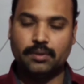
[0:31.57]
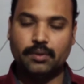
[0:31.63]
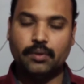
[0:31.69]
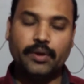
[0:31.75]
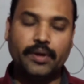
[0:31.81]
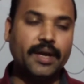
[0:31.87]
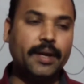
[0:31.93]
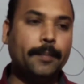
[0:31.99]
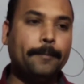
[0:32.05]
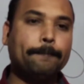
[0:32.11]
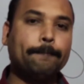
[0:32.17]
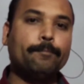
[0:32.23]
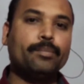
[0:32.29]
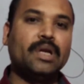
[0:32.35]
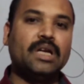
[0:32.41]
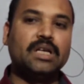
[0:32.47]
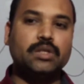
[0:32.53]
Okay,
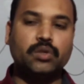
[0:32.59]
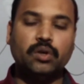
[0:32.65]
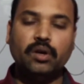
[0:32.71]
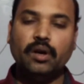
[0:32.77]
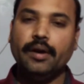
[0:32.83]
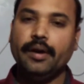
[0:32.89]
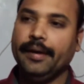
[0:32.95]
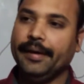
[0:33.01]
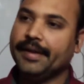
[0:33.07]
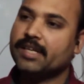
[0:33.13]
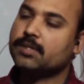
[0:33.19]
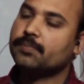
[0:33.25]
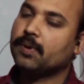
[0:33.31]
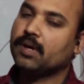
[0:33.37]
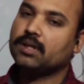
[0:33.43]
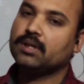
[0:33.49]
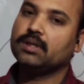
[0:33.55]
so it is
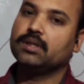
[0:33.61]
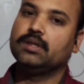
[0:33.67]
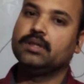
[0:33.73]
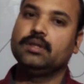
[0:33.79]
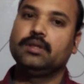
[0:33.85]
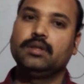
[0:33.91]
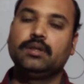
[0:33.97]
for the